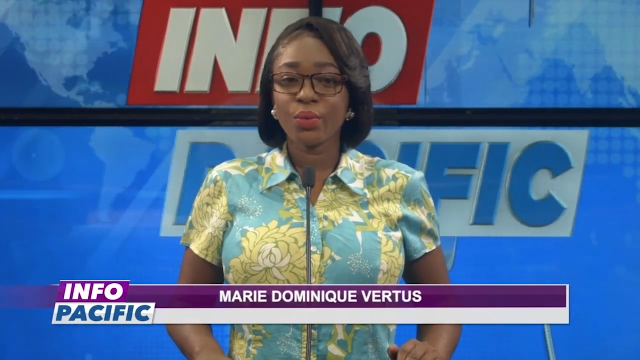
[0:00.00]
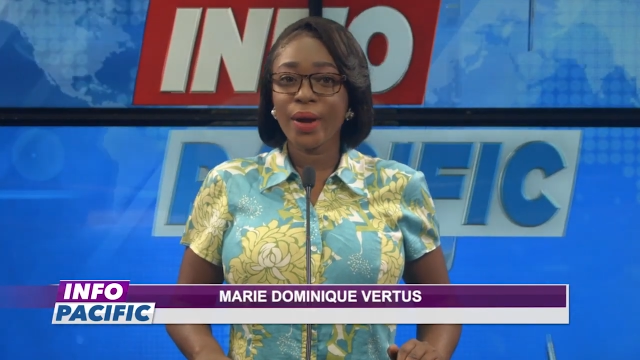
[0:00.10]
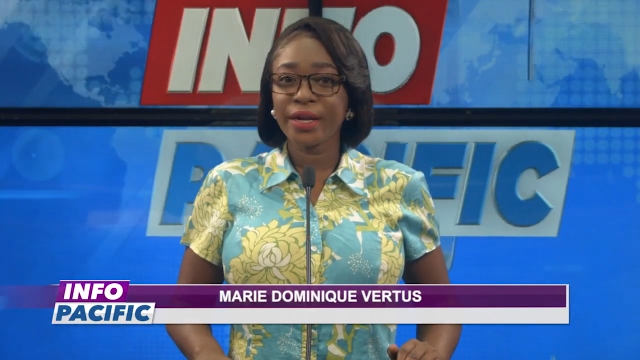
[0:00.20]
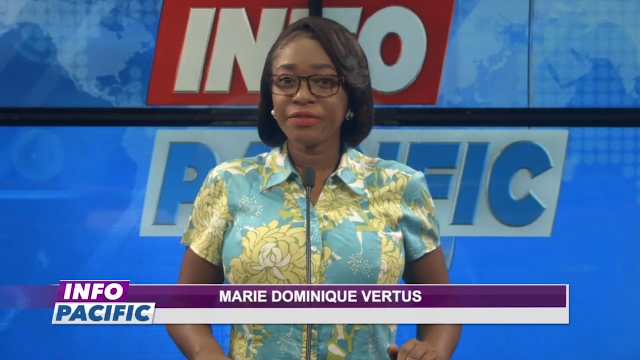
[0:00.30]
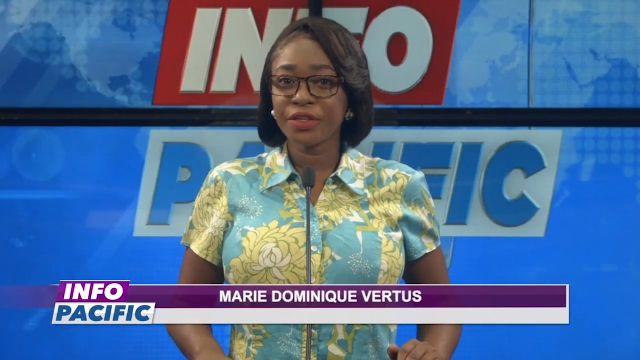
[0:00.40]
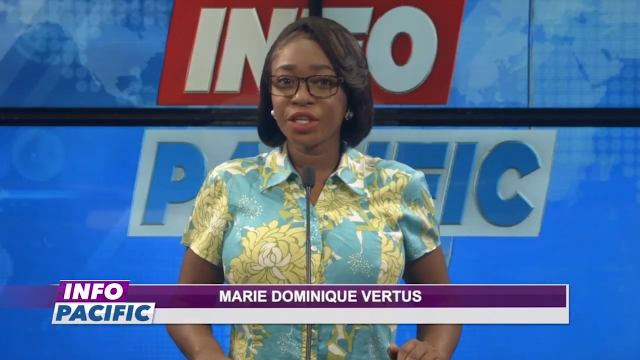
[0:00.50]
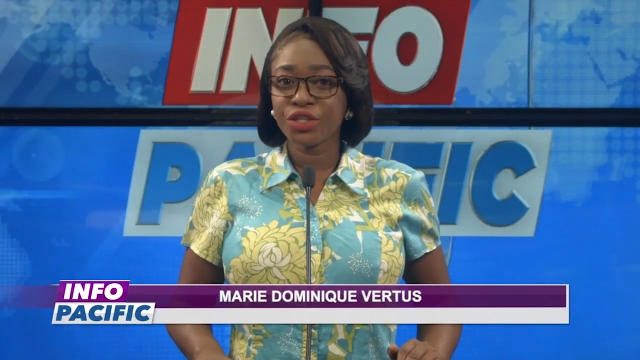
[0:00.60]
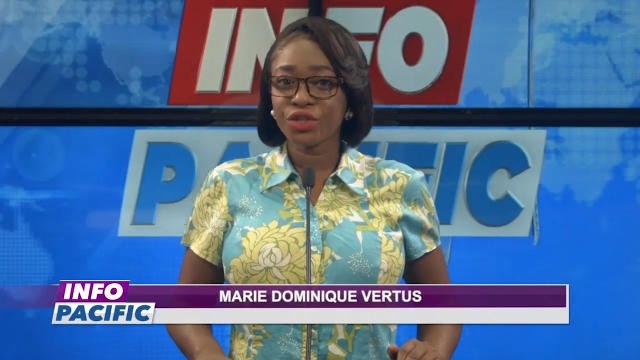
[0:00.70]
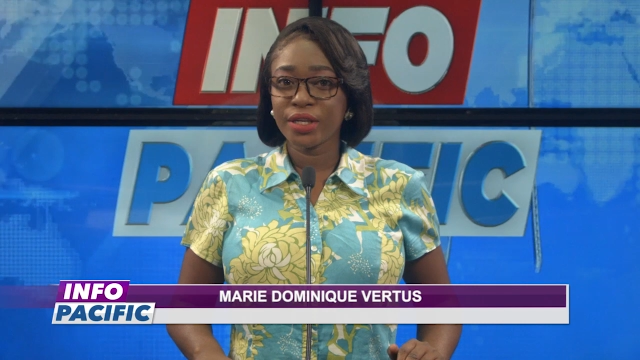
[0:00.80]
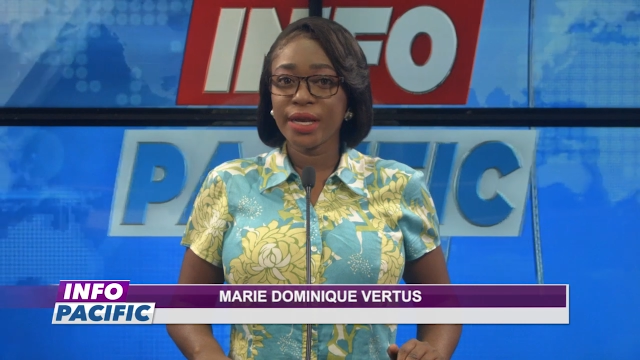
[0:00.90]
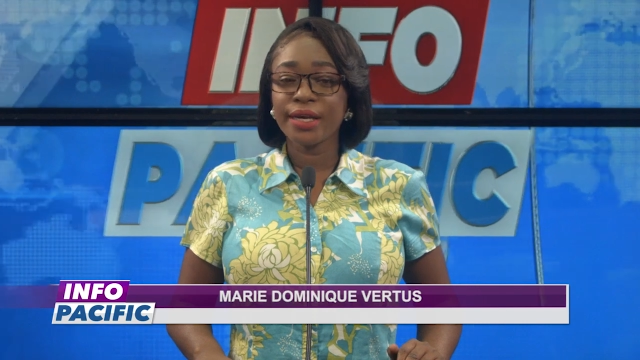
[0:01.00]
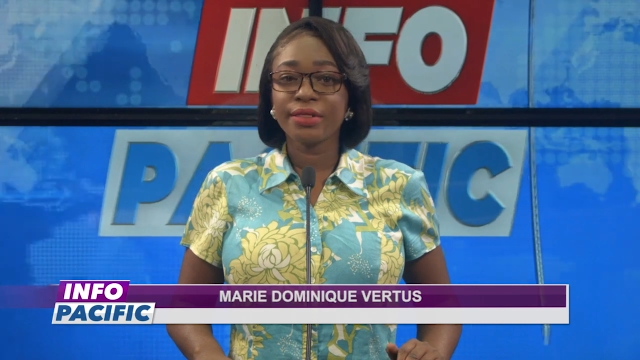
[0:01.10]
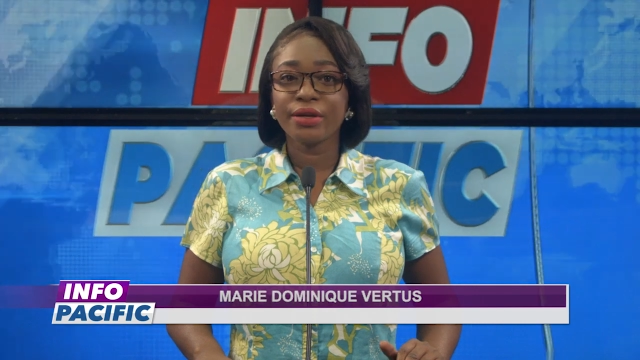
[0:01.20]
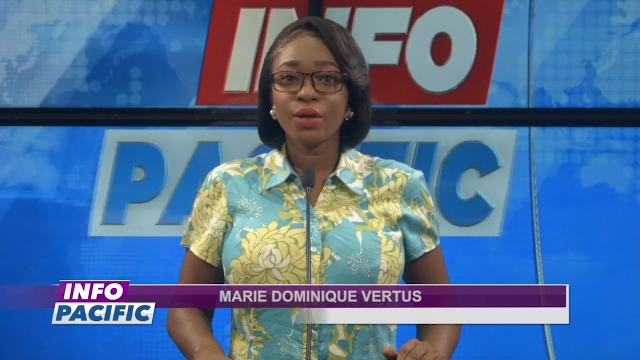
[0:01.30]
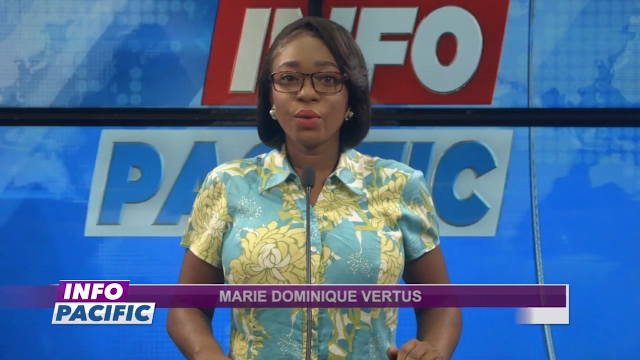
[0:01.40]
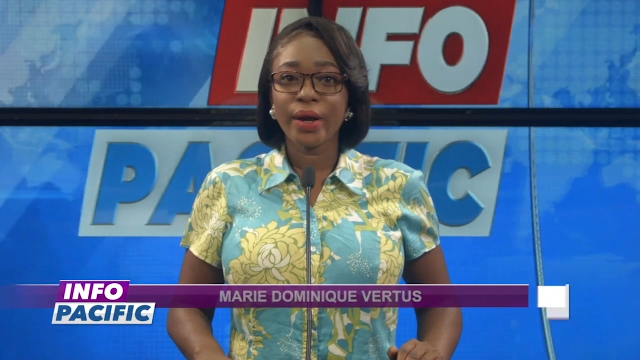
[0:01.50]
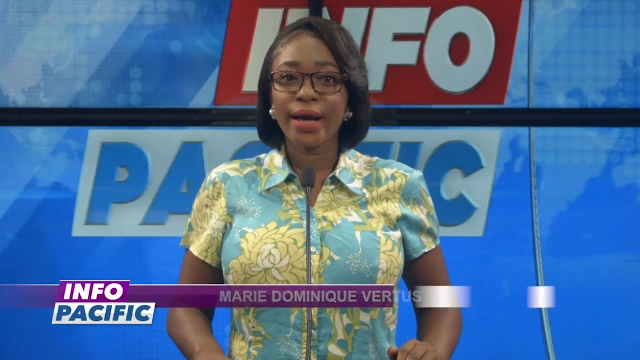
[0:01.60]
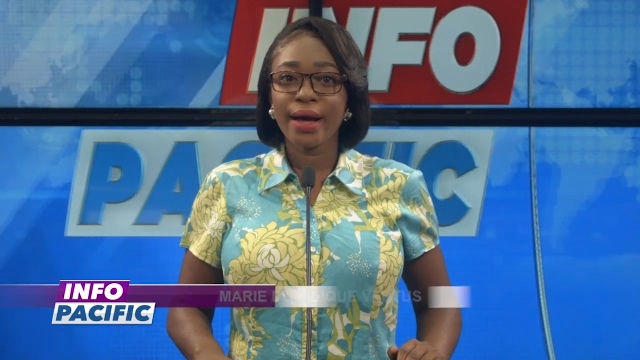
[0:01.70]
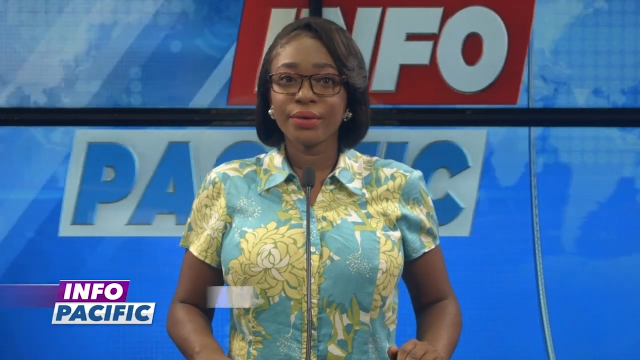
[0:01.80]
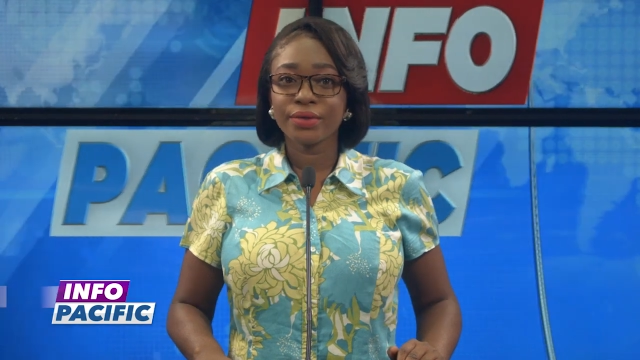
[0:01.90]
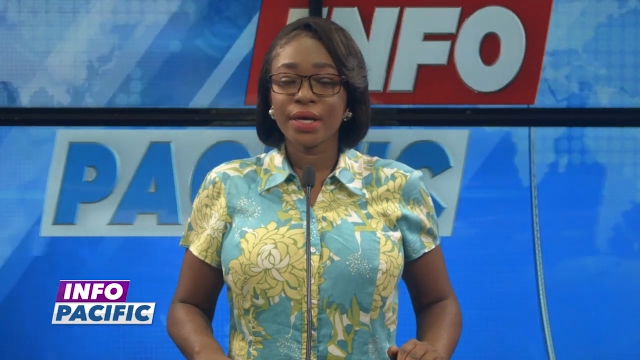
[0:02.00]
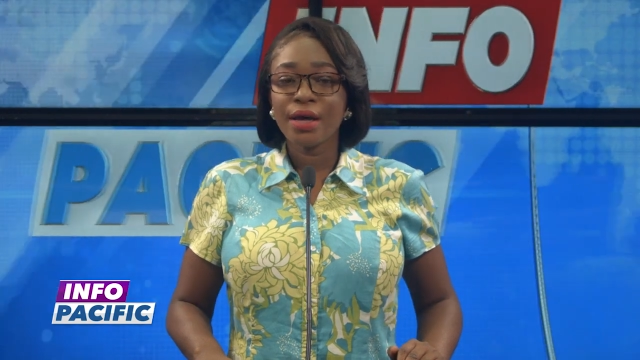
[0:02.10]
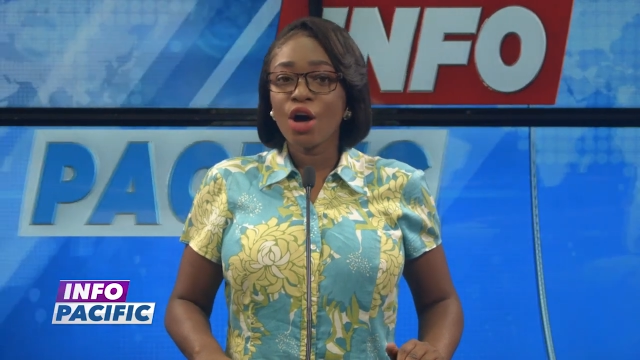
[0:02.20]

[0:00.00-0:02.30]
ratification in the lower house,